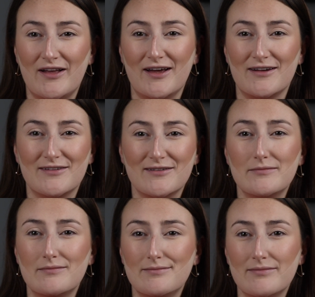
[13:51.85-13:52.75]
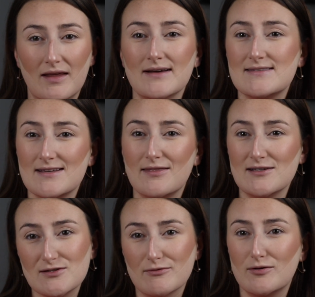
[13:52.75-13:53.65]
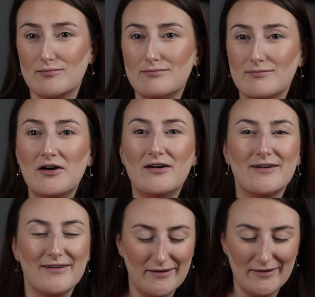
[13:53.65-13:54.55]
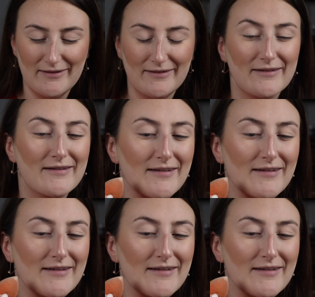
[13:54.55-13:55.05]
and it's in this room.